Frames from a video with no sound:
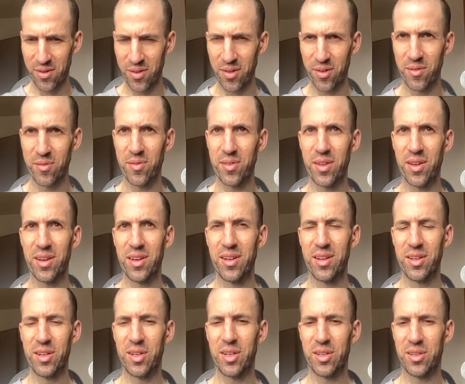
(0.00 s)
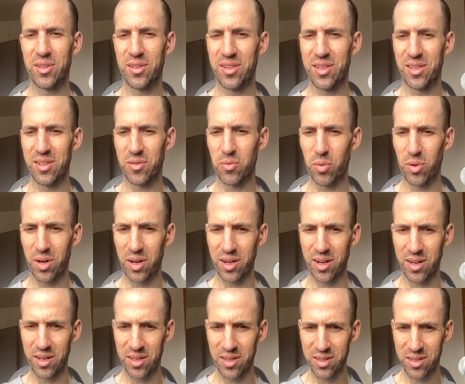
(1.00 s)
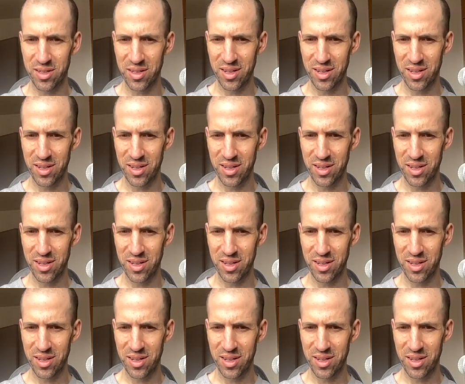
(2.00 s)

of the his his work, and it's